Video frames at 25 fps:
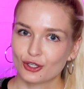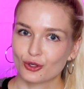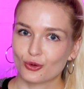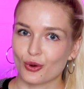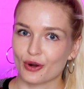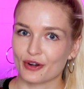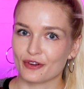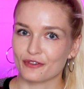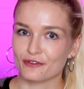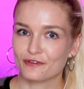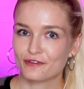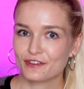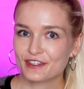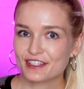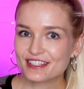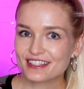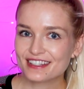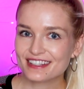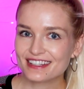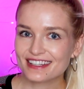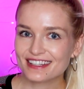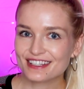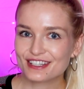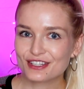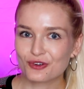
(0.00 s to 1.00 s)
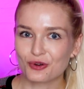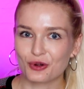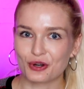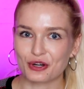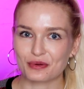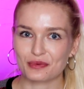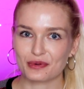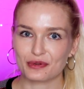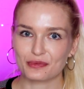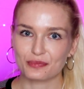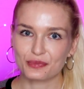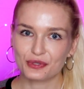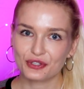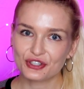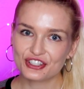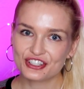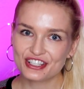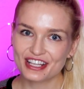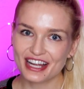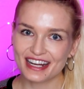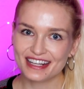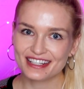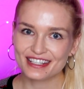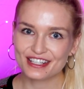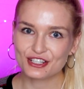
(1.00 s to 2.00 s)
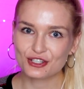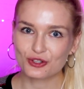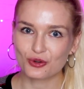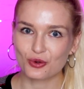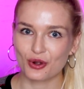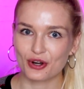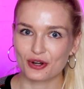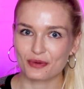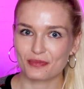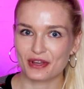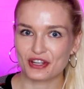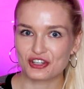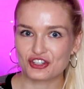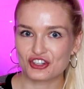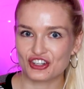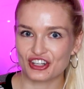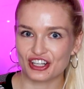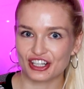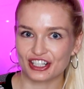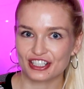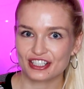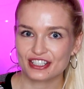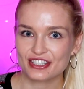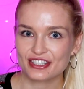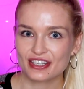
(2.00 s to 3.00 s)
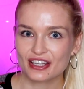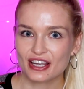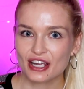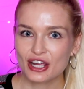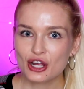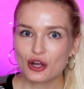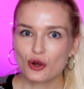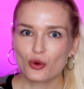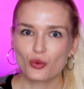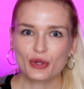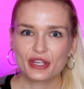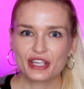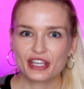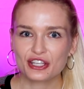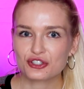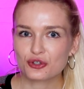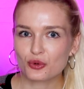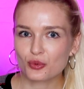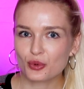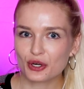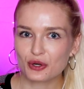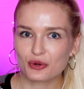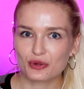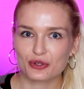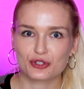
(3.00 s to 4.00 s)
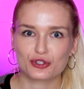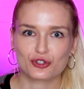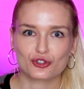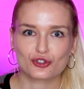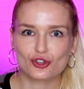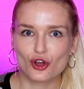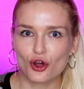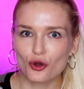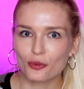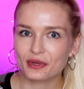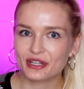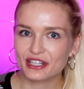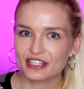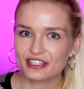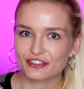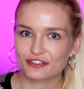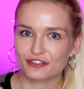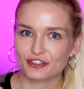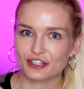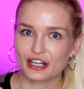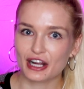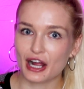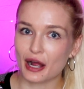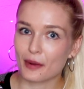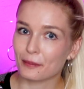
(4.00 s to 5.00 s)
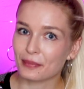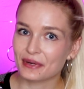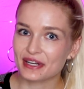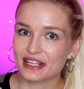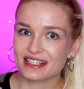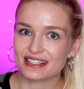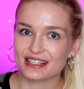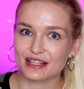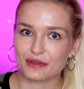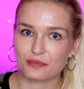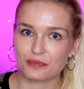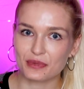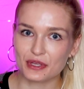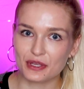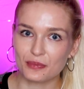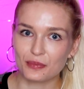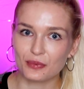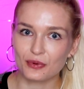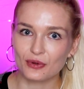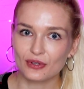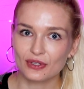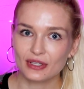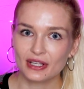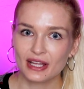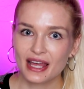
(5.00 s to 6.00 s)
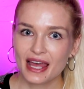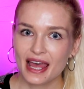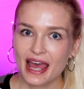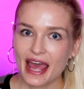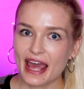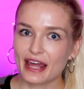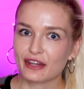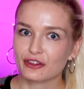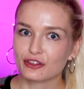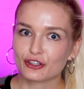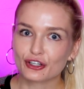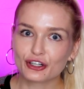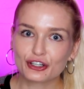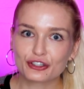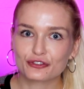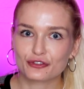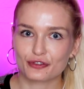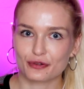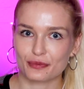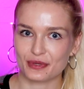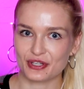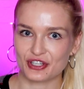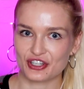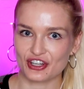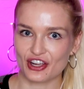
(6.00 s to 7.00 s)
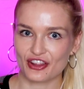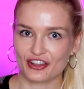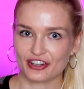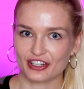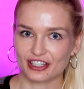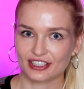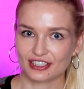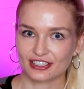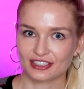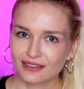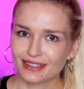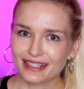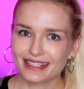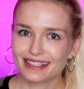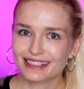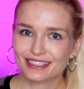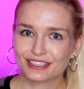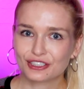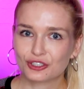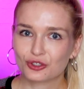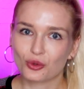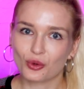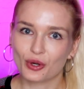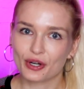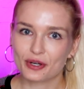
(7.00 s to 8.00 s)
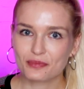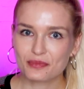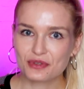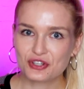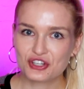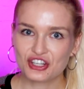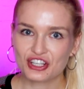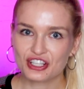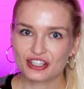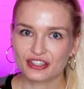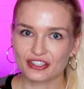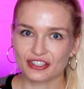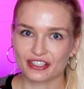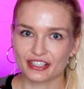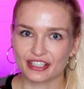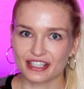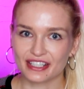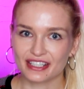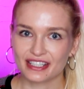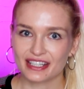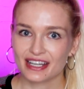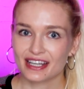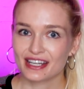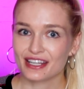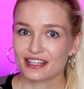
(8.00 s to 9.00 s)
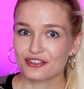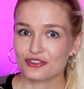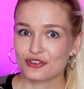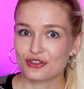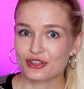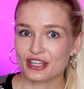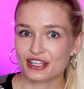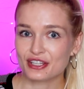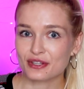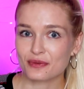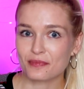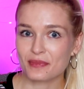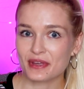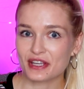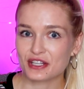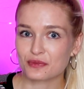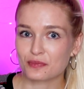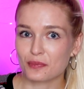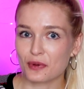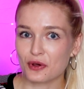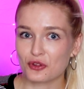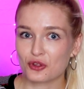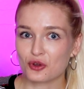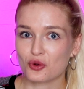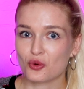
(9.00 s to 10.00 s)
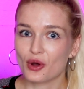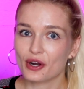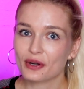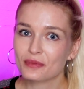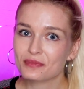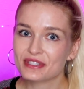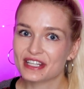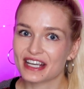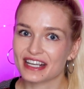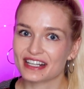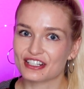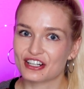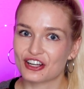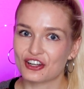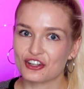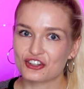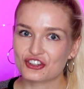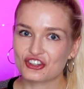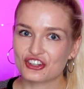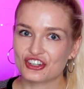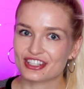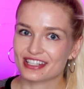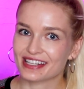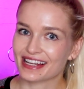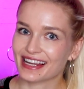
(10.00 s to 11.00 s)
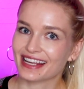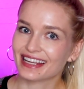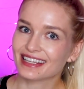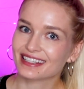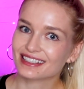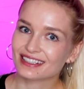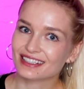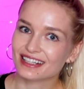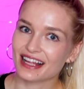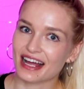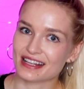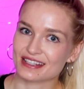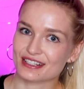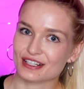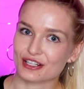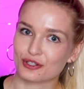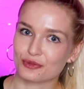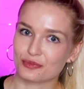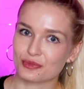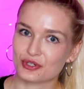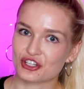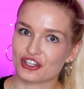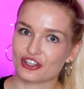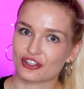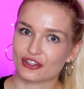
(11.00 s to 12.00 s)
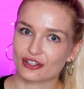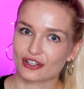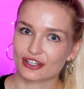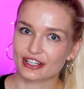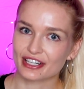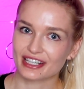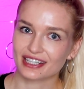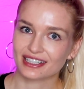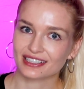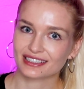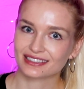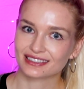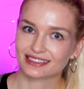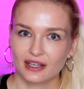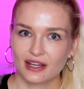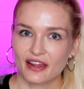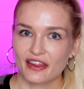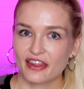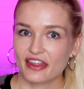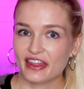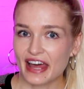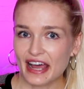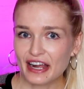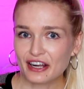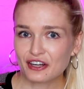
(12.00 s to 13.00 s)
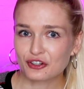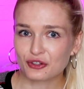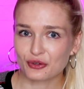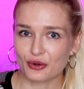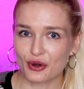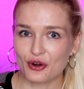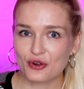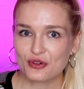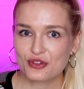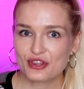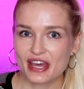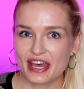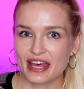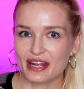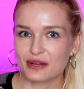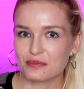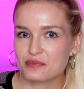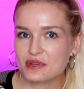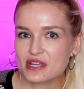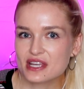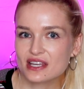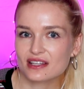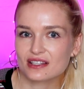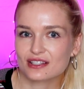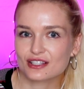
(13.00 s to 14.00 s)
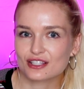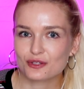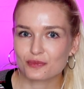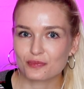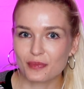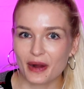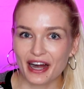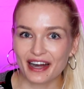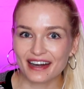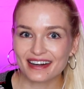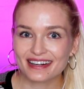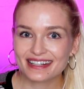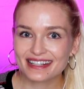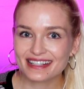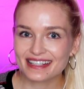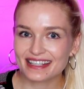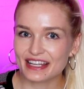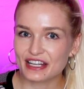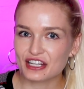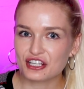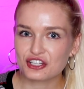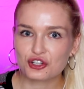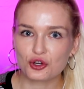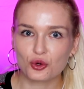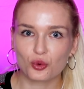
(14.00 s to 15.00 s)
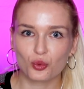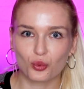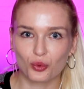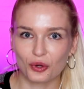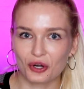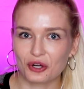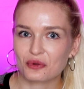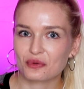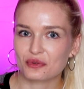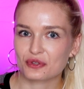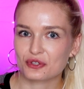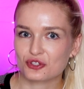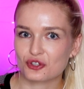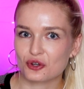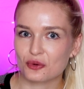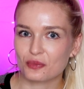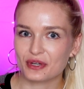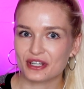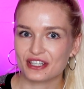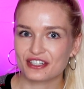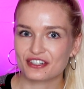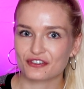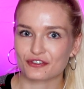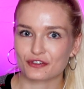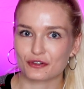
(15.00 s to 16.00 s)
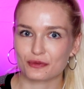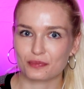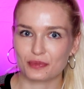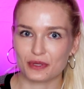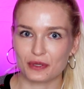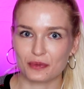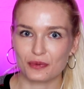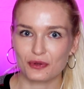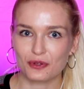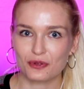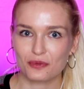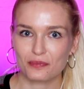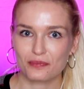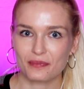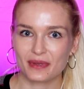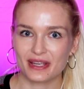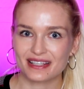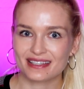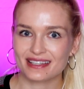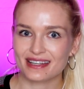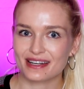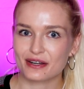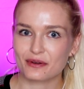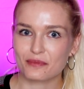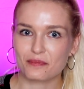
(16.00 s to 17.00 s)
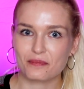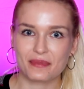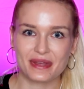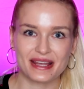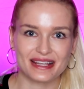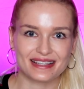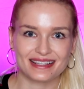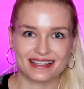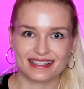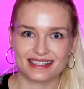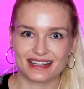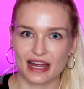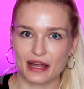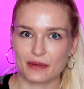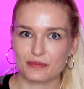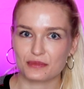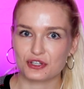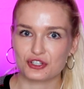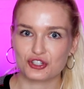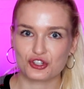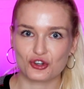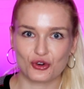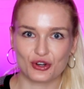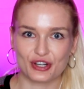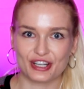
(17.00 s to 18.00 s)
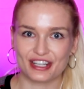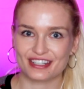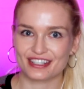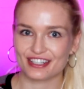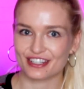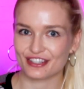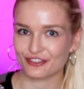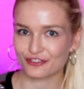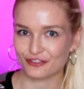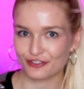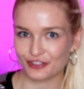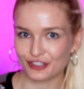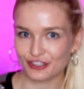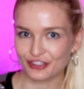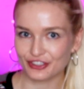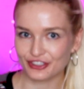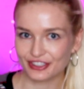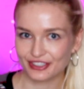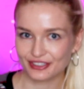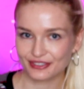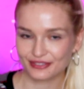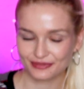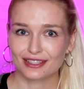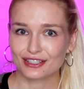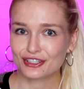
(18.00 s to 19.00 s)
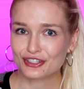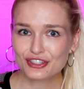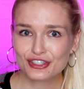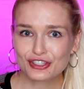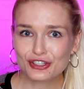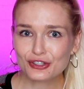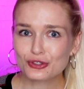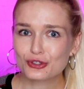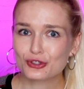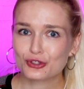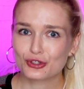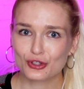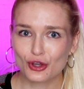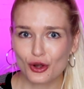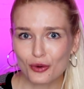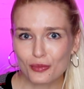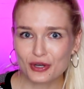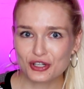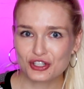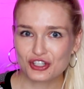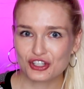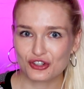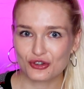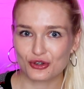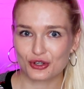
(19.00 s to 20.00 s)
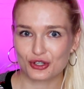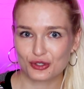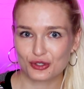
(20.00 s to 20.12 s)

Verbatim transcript: Quantum physicists, quantum computer scientists, quantum engineers, we get to work with so many different companies and people and learn from each other. Like quantum machine learning, you get to mix both quantum technologies and classical machine learning. That growth and being inspired and getting to work with so many different people makes it an amazing time to join into the field. There's still so much to